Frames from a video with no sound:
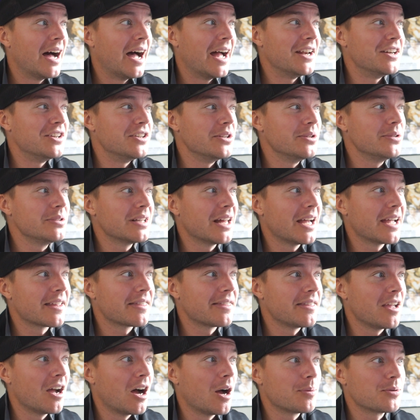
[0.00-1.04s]
I do
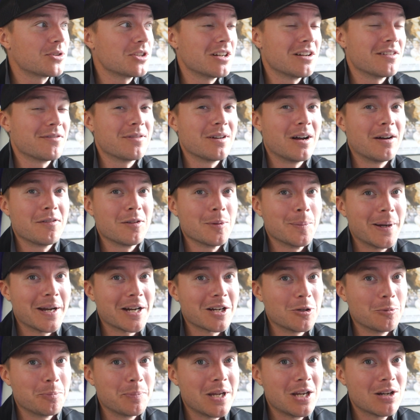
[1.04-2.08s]
like the option of
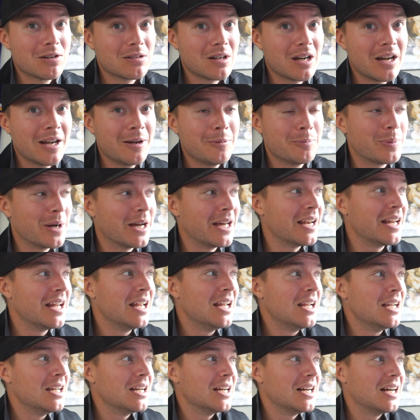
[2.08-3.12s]
LaMichael Pirine,
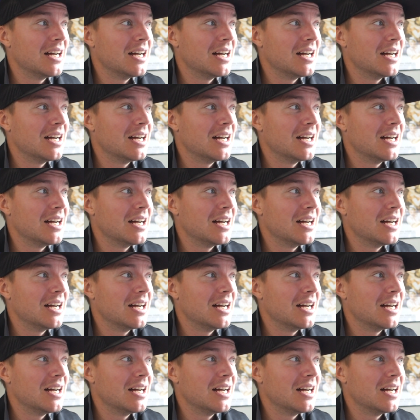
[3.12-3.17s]
but